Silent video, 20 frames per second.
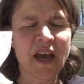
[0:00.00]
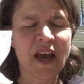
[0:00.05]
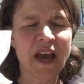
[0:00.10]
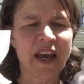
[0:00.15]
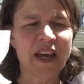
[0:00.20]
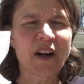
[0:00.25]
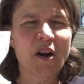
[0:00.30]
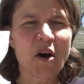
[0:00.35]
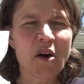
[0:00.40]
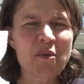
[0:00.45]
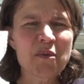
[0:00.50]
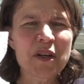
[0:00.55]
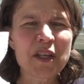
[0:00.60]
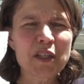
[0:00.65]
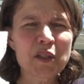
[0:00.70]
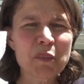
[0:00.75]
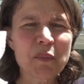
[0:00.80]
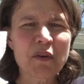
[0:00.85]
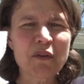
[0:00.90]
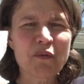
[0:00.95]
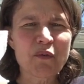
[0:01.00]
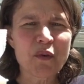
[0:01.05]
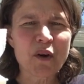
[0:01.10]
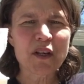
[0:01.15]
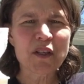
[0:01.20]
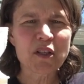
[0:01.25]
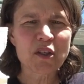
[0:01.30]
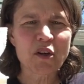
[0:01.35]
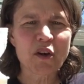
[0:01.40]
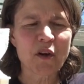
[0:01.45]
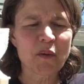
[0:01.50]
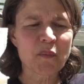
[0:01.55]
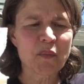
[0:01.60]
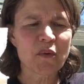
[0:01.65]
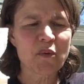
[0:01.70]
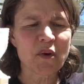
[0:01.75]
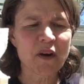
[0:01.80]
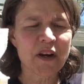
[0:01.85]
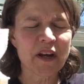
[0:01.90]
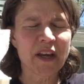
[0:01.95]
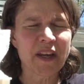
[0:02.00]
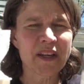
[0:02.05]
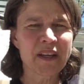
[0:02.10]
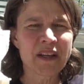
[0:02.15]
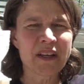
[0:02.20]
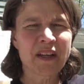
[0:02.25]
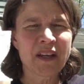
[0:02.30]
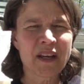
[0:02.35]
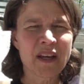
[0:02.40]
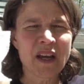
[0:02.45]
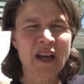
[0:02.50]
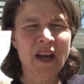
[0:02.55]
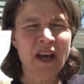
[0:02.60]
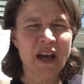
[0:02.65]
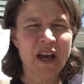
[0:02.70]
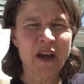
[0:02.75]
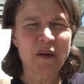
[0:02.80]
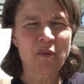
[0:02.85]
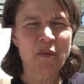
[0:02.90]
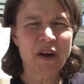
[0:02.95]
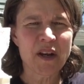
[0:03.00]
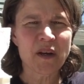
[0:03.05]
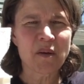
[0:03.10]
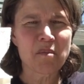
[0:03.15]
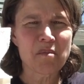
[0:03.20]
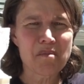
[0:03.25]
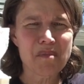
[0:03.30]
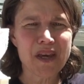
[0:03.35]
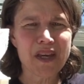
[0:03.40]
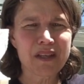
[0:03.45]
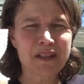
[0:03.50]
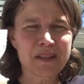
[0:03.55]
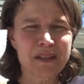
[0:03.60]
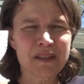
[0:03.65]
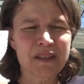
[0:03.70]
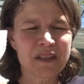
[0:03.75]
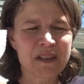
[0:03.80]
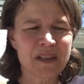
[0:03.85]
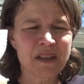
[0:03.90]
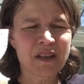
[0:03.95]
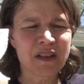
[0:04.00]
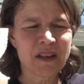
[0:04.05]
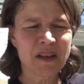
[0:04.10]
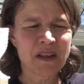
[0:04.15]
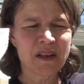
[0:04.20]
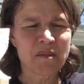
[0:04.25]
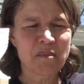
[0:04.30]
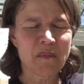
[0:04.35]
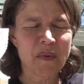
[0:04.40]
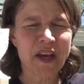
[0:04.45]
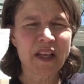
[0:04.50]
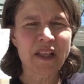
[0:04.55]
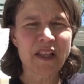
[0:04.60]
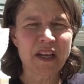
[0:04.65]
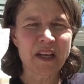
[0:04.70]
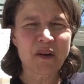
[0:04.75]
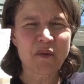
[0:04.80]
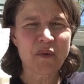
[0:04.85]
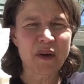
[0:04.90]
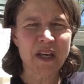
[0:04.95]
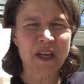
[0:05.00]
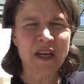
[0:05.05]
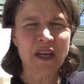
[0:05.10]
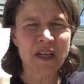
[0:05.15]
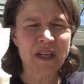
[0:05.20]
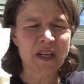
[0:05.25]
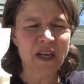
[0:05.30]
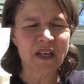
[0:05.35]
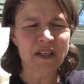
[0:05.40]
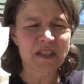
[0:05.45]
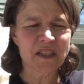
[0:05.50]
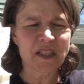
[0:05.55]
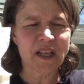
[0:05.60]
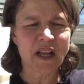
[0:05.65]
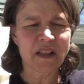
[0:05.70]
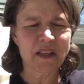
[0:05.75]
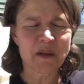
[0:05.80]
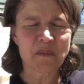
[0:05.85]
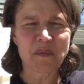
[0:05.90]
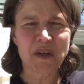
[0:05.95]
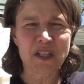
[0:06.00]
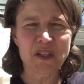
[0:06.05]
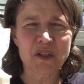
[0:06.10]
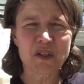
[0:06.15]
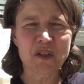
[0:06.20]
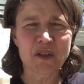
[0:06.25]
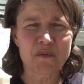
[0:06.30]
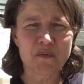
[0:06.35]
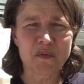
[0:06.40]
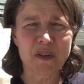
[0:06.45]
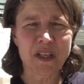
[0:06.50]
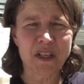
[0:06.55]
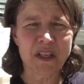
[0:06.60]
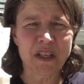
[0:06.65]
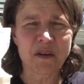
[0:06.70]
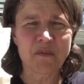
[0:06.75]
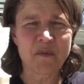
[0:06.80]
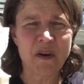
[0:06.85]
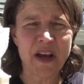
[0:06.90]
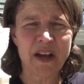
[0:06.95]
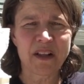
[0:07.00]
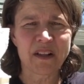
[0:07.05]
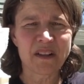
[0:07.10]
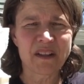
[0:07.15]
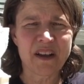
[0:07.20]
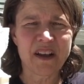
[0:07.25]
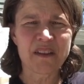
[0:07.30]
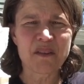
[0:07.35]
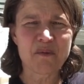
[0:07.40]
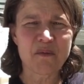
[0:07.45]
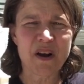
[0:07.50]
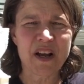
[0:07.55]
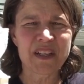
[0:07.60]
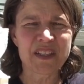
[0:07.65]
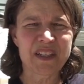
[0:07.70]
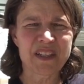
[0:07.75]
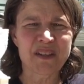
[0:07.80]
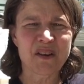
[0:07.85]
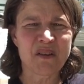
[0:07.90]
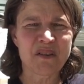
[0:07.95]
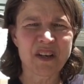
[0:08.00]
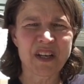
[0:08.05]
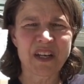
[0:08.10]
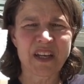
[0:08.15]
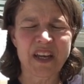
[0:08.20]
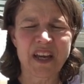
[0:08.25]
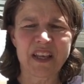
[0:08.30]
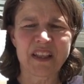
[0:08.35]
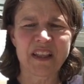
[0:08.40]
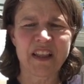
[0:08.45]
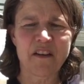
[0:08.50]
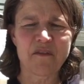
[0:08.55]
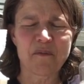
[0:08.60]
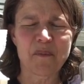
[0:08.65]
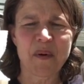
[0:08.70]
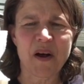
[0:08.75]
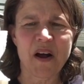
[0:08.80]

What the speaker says: And always before I start pouring, I want to mix my liquid and solid mixture really well. Otherwise, it's all going to get left